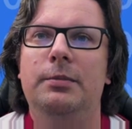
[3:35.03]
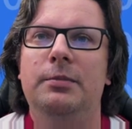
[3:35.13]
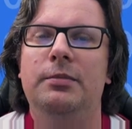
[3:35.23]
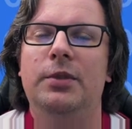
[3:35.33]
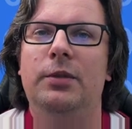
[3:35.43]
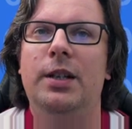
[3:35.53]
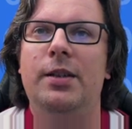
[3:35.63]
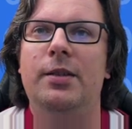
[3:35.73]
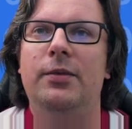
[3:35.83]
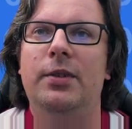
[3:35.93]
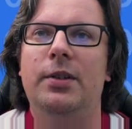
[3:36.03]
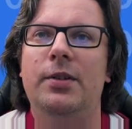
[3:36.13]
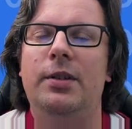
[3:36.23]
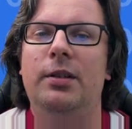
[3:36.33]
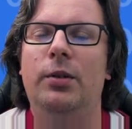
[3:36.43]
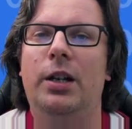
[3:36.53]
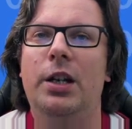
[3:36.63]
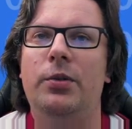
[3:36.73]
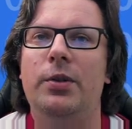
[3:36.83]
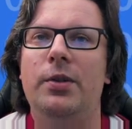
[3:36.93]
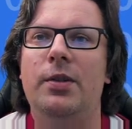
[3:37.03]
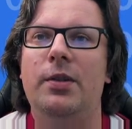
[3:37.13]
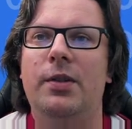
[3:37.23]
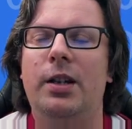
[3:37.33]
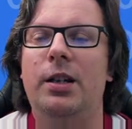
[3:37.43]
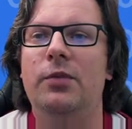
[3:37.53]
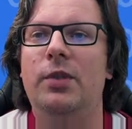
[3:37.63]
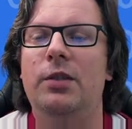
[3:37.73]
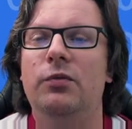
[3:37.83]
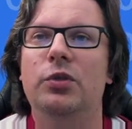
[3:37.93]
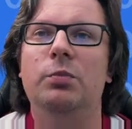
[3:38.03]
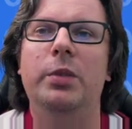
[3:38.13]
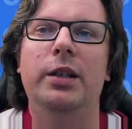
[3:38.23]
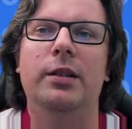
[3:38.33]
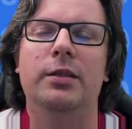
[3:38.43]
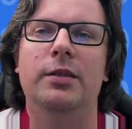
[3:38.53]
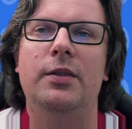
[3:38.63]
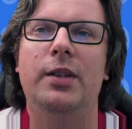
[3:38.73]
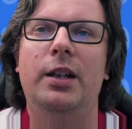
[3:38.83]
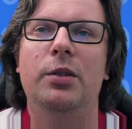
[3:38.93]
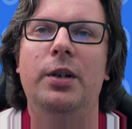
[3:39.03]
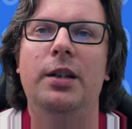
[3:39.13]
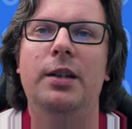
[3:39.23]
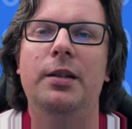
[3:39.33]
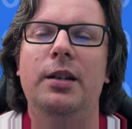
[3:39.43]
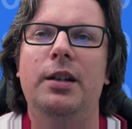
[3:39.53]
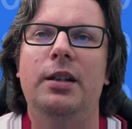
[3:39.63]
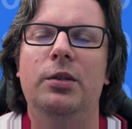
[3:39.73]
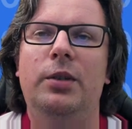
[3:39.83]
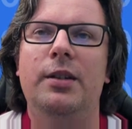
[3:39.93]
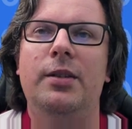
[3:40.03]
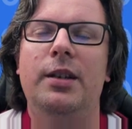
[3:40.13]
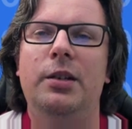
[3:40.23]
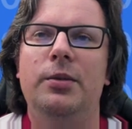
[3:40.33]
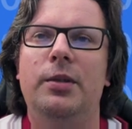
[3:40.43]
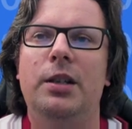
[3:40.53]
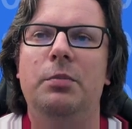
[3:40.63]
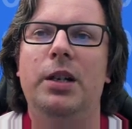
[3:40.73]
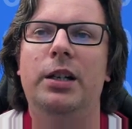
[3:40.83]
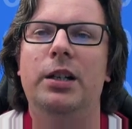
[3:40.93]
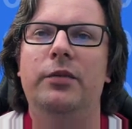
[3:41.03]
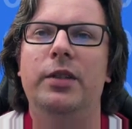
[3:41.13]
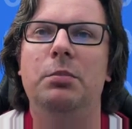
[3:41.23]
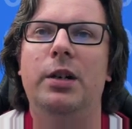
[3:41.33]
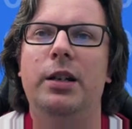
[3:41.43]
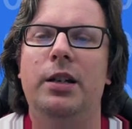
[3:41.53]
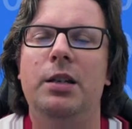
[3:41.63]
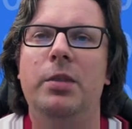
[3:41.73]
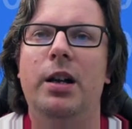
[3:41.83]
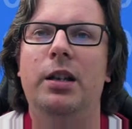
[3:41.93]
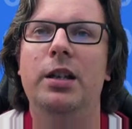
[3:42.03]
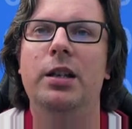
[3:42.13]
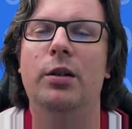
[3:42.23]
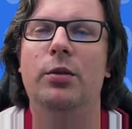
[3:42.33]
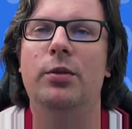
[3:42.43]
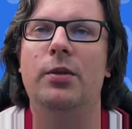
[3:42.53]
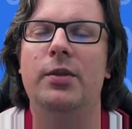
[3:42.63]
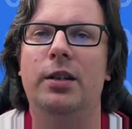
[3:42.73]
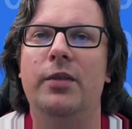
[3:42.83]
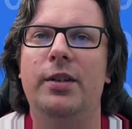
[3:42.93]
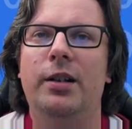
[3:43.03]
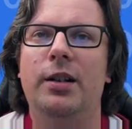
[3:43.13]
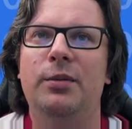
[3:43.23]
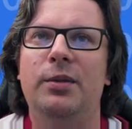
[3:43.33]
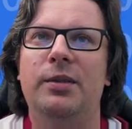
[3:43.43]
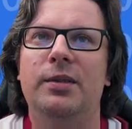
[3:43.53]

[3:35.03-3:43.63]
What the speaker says: So that's the first locations. Second one would be security. You can secure API gateway by API key or service account.